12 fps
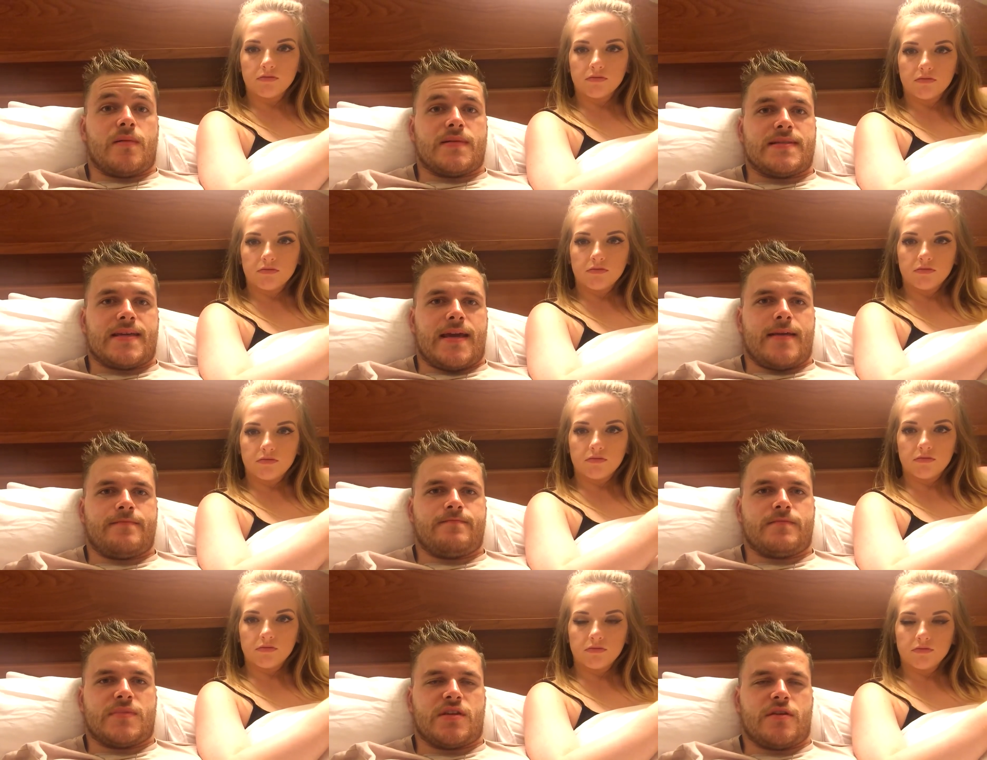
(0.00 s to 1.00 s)
Speaker 1: I would say.
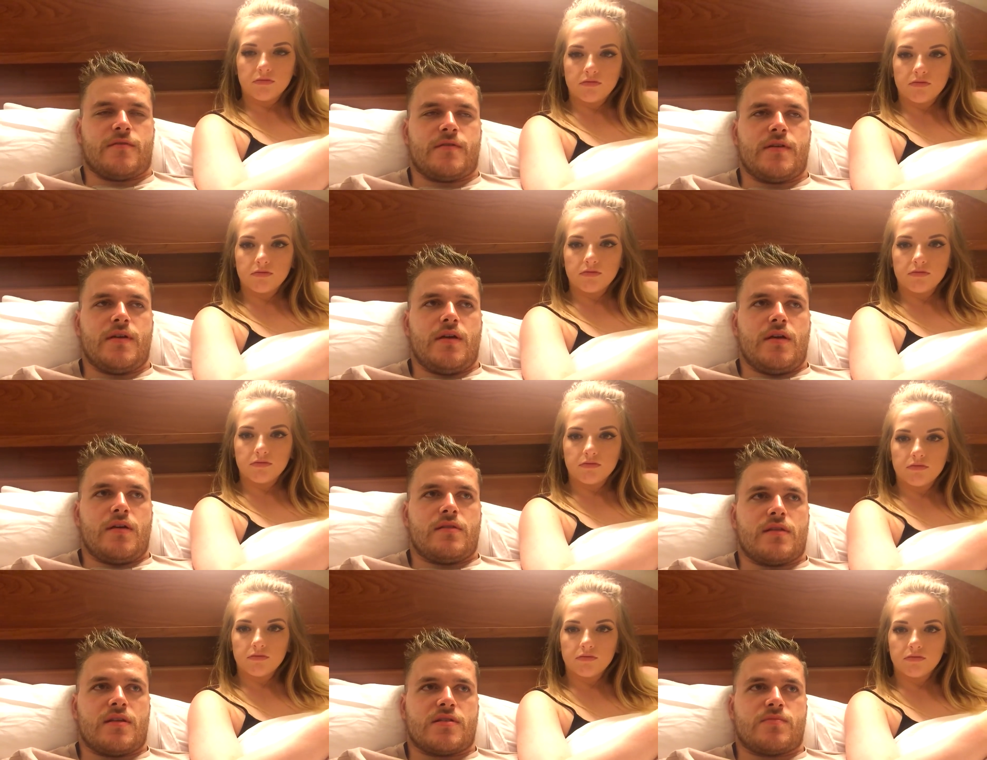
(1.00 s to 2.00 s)
So I
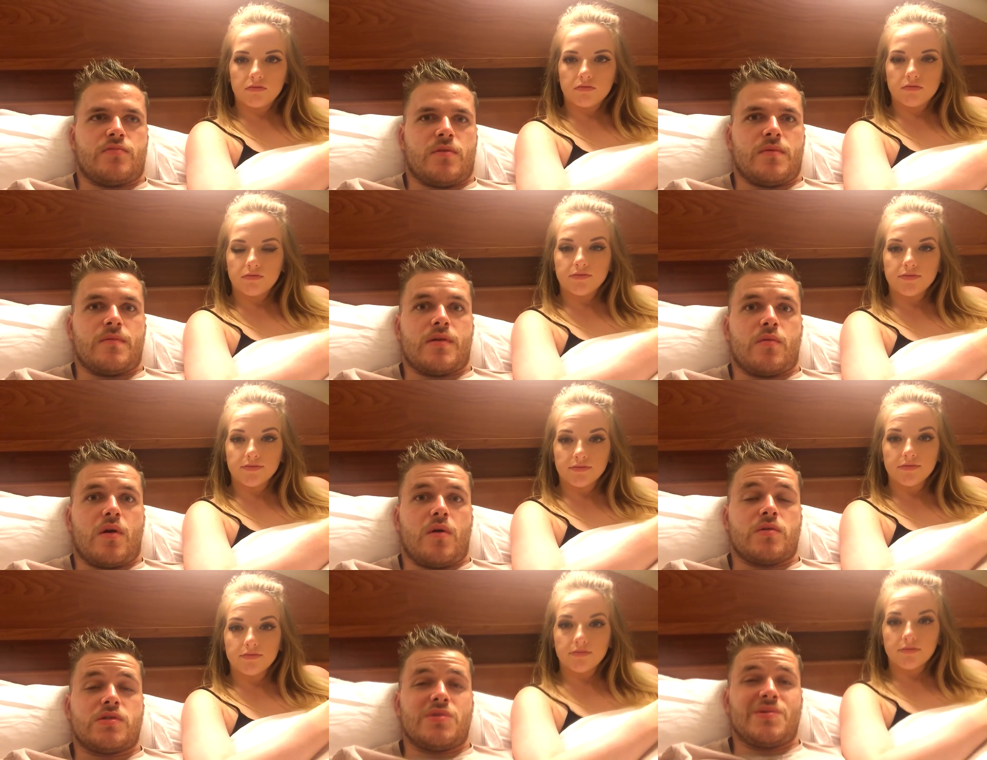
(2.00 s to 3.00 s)
think that's probably what I
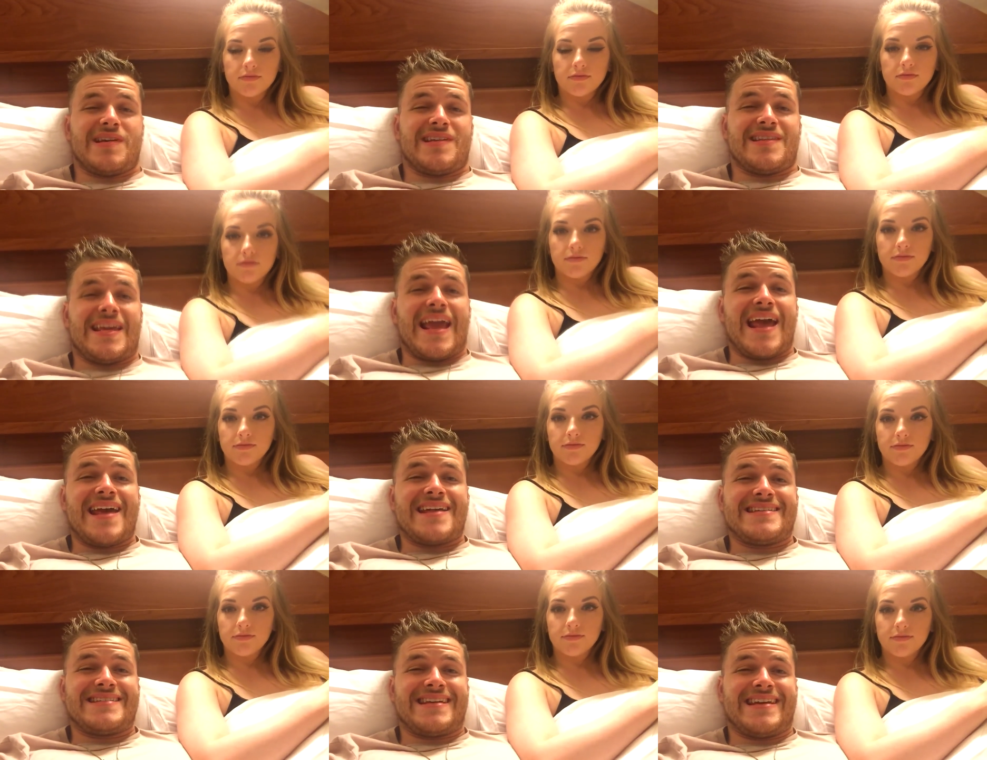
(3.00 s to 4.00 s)
will do in the
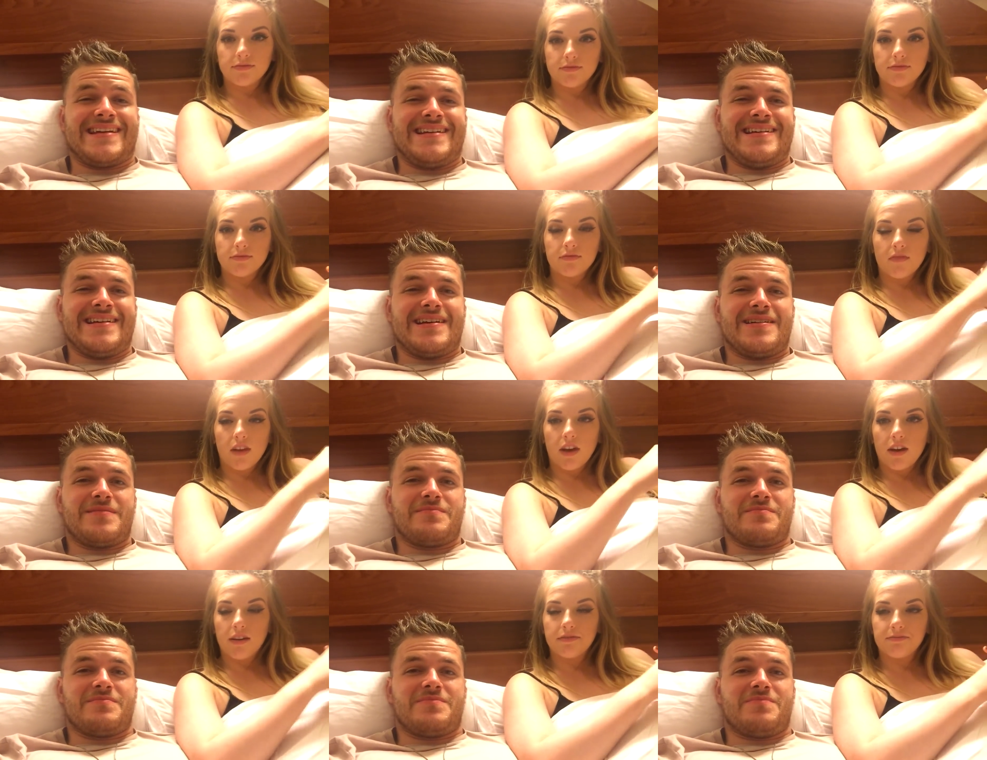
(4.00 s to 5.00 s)
editing.
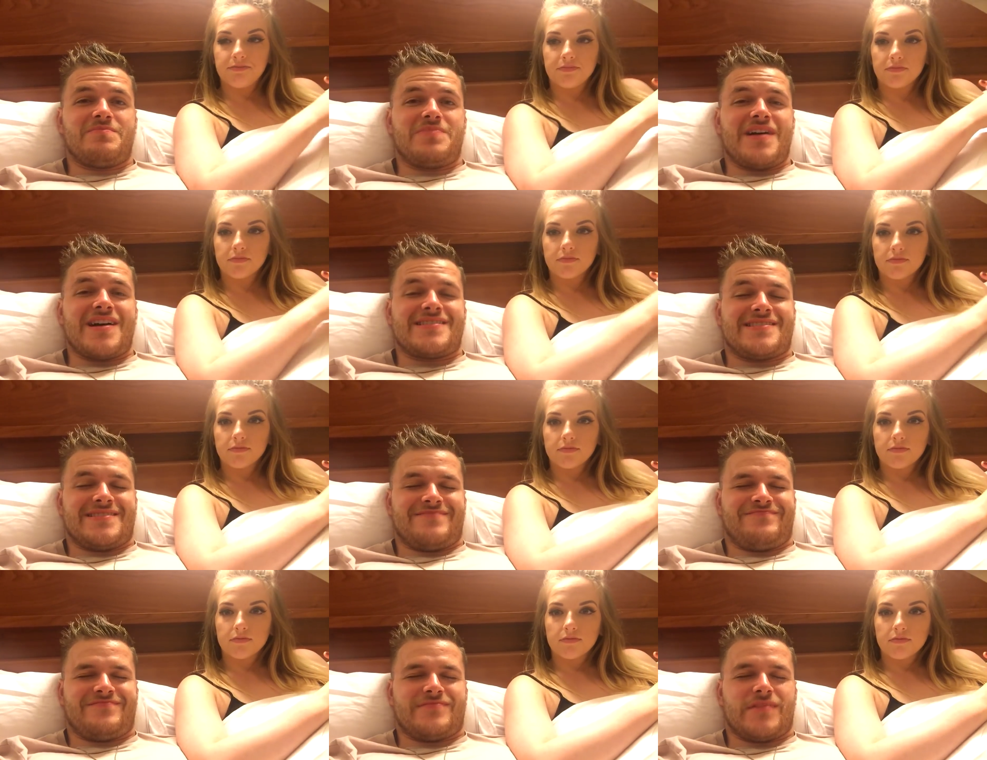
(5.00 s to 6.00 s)
Yeah. But
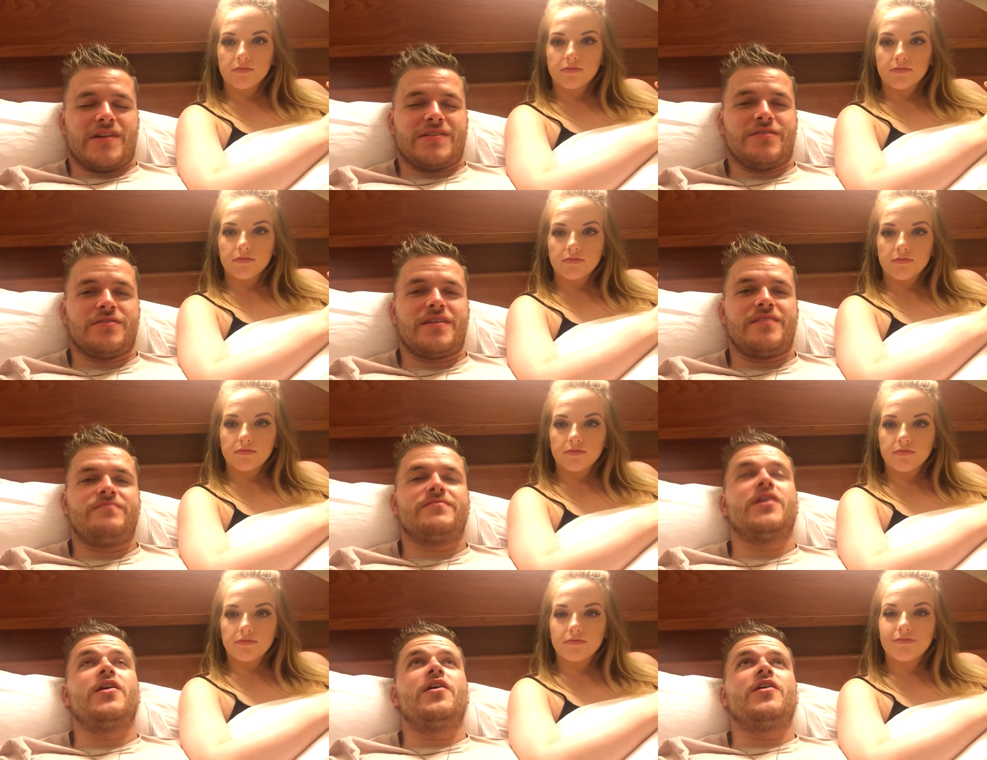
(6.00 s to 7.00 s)
until then,
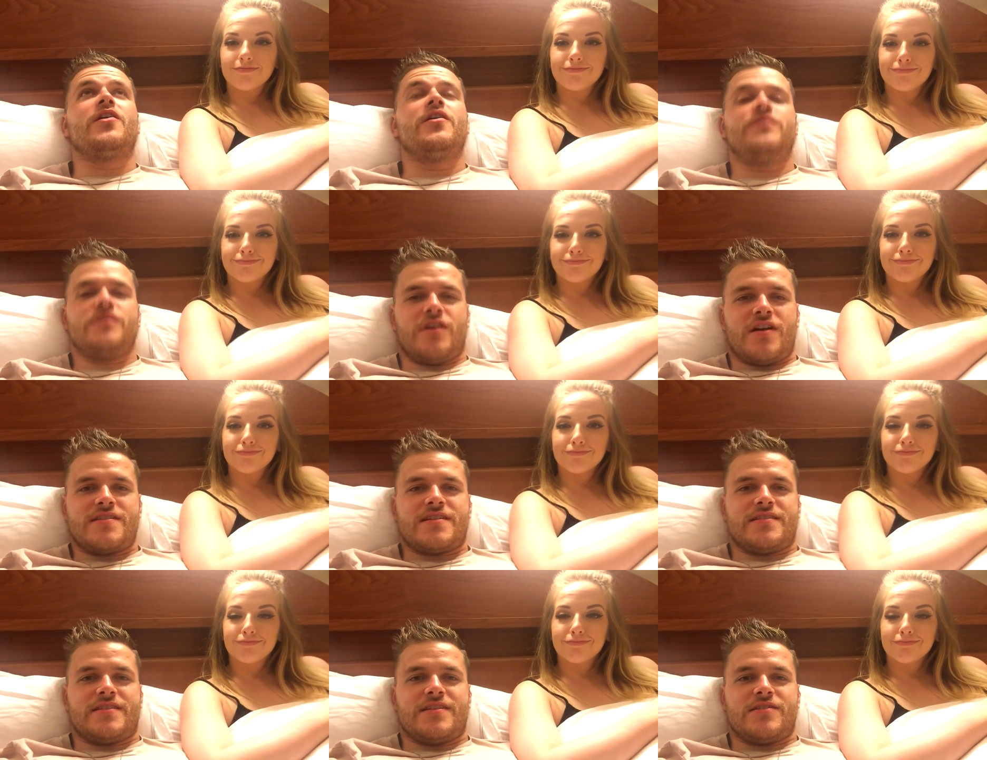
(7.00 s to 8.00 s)
hope you guys
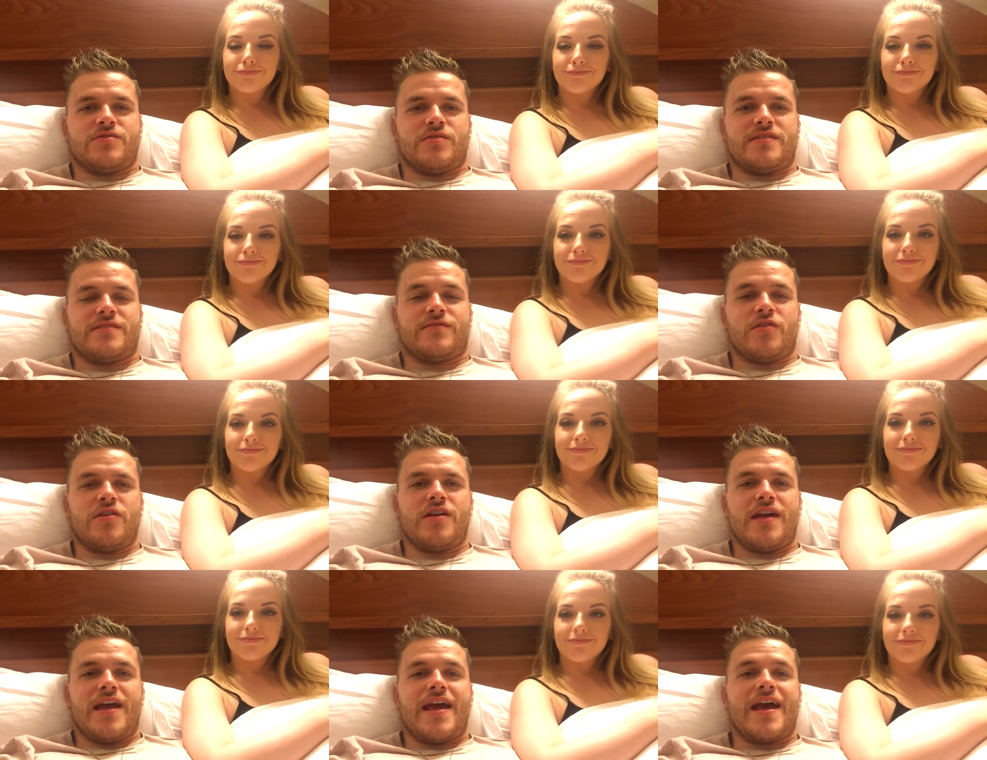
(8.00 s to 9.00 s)
did enjoy this vlog,
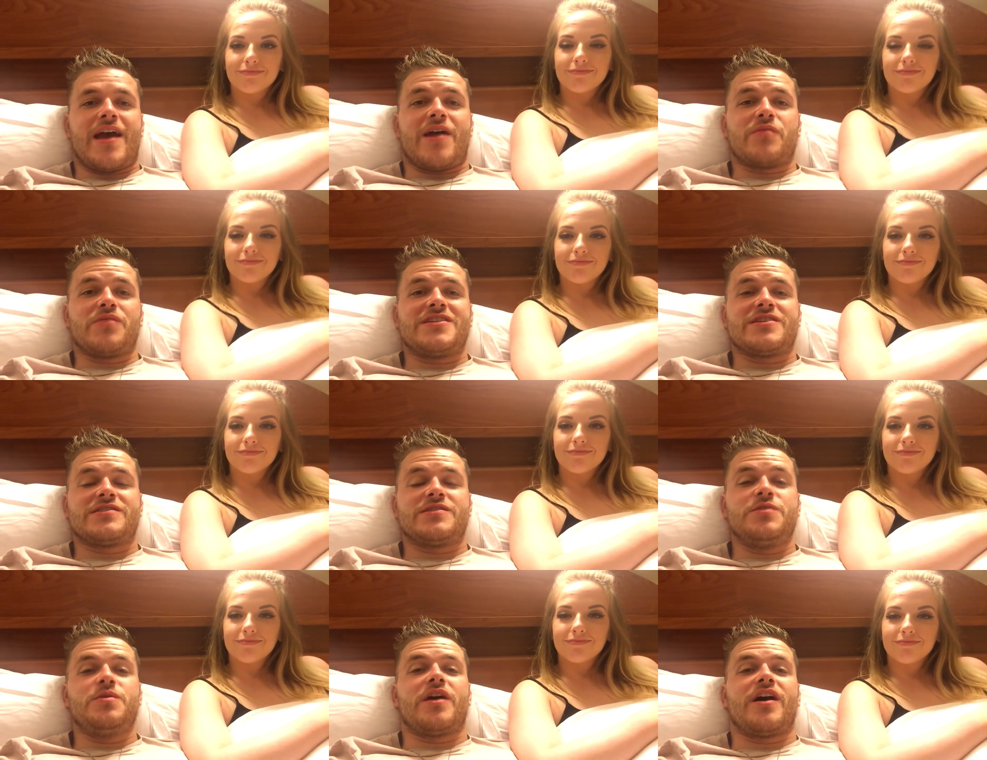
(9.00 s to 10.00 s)
and we shall
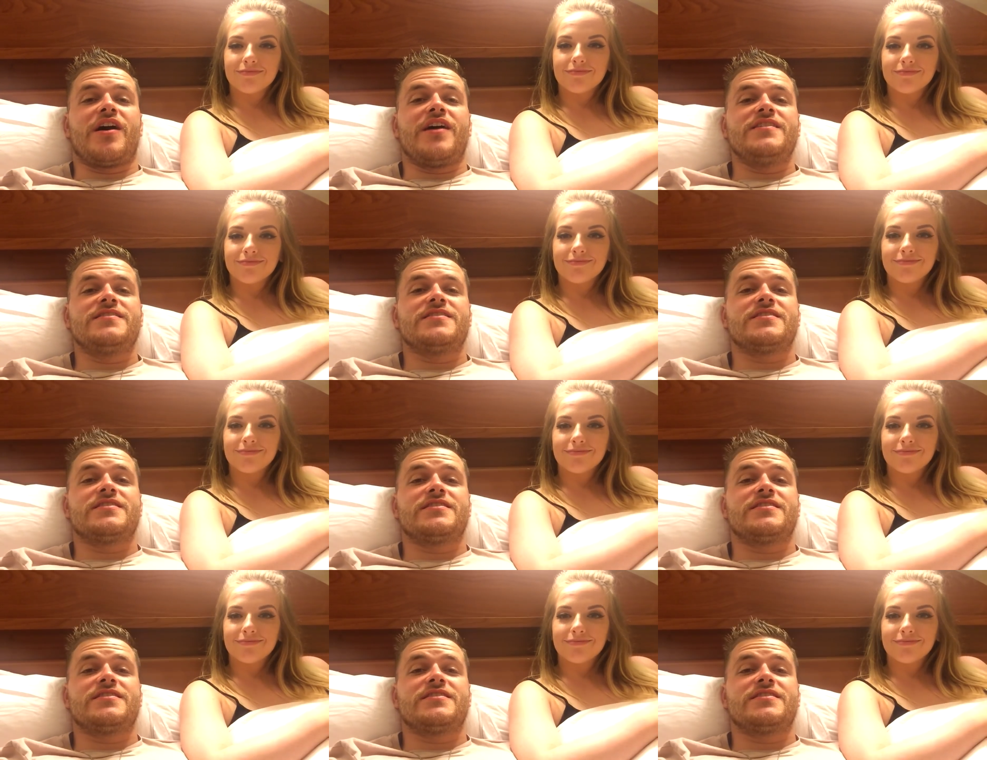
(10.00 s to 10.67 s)
see you guys